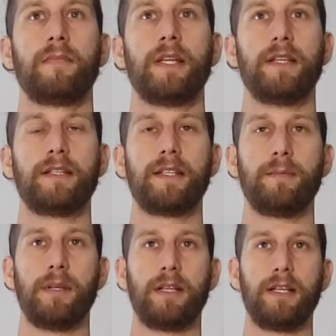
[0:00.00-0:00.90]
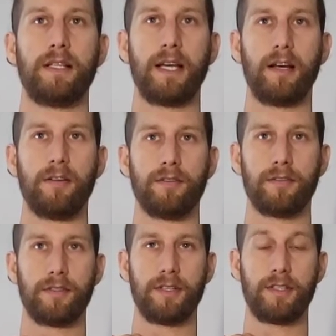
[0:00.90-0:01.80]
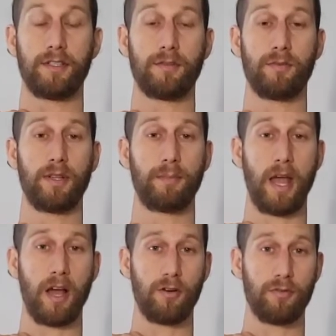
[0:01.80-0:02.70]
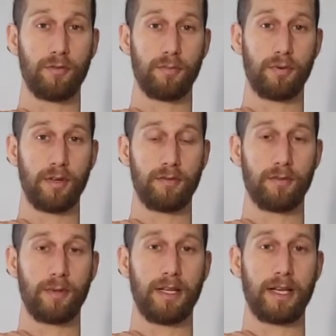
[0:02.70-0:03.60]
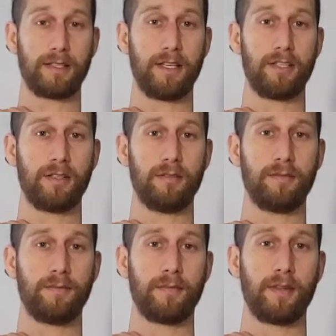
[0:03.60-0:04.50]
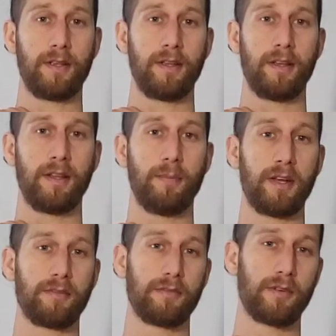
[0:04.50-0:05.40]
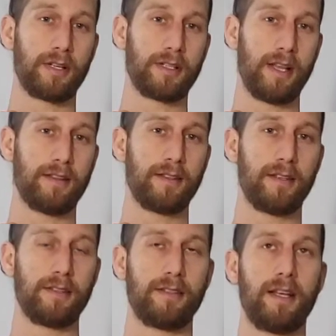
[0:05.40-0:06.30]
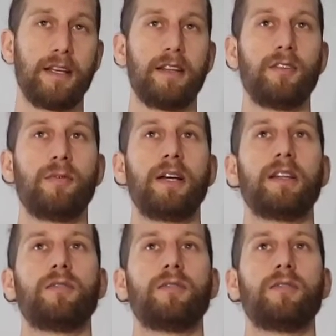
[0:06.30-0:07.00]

and stimulate down. So this is a really powerful point for relaxation. The metaphoric sense is taking the weight of